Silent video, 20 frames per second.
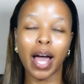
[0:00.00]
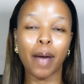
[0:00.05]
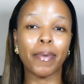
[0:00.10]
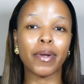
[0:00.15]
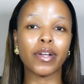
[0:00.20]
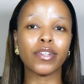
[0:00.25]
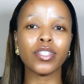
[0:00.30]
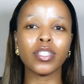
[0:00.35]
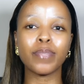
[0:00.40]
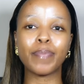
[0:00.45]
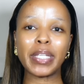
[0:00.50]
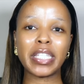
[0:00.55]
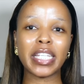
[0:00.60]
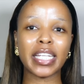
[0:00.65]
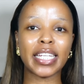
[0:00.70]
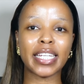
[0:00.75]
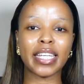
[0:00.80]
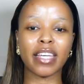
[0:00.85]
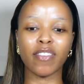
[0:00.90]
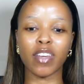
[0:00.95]
But I was just
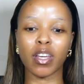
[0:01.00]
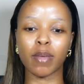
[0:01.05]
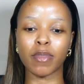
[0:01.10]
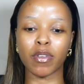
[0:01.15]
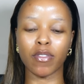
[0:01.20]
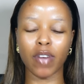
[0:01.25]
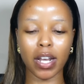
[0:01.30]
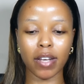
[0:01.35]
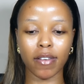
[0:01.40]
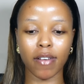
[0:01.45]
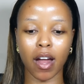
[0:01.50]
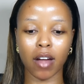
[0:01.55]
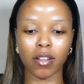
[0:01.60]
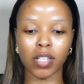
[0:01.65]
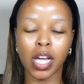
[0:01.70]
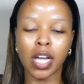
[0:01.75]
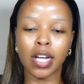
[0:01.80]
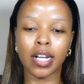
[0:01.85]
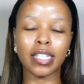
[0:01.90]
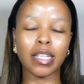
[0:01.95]
basically giving him the
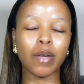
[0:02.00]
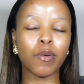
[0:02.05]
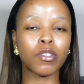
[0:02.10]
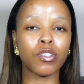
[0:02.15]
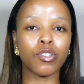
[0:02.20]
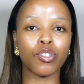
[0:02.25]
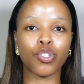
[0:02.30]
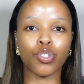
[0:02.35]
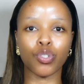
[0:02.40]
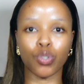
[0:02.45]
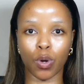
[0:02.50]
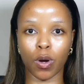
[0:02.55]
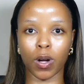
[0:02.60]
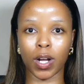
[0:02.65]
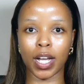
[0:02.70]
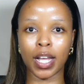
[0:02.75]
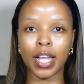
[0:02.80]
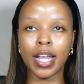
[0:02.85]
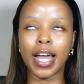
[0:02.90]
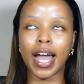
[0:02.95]
runaround because I wasn't sure,
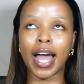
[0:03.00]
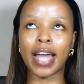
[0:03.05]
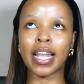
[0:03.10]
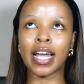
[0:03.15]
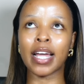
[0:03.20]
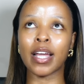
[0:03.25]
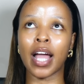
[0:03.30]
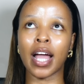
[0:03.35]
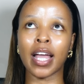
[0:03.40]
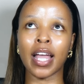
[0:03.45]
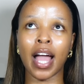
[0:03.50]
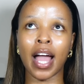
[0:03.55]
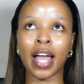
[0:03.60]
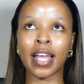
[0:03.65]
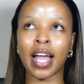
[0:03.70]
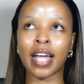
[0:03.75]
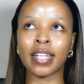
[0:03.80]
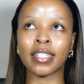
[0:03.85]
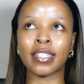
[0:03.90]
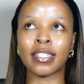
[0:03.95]
and
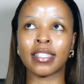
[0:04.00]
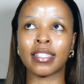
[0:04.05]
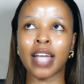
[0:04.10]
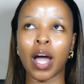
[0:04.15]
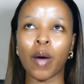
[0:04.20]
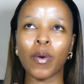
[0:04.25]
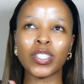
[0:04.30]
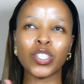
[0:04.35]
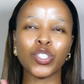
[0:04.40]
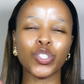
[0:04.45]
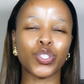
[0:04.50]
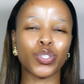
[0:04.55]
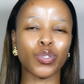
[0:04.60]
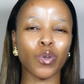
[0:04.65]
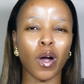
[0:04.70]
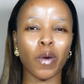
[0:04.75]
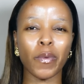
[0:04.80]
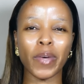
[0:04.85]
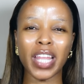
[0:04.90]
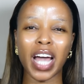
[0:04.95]
I wasn't
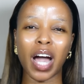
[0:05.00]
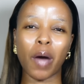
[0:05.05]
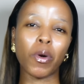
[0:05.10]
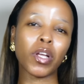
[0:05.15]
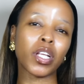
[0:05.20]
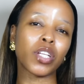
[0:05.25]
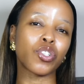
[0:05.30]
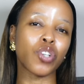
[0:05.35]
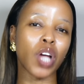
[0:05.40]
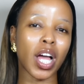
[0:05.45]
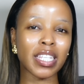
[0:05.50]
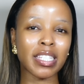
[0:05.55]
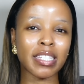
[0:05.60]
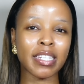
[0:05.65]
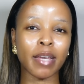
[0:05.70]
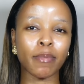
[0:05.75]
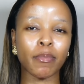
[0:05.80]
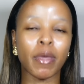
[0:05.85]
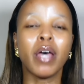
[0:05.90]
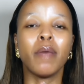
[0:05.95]
sure whether I want to trust
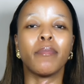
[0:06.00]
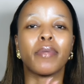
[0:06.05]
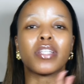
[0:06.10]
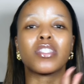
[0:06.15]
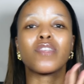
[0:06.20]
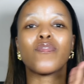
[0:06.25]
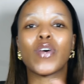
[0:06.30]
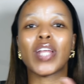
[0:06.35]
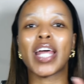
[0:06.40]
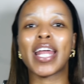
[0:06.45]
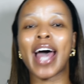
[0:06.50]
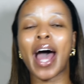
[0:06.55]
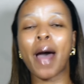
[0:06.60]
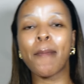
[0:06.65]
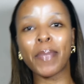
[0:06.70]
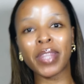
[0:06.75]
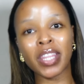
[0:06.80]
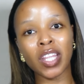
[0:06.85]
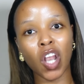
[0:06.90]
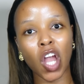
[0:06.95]
him because of what had
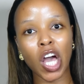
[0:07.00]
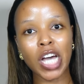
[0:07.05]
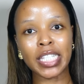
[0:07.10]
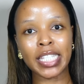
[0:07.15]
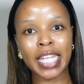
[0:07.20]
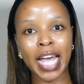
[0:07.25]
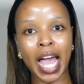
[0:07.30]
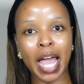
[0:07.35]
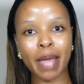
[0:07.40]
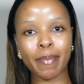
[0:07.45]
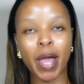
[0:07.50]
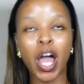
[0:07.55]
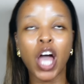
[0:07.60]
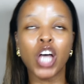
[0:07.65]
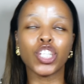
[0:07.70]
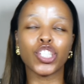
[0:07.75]
happened the last time.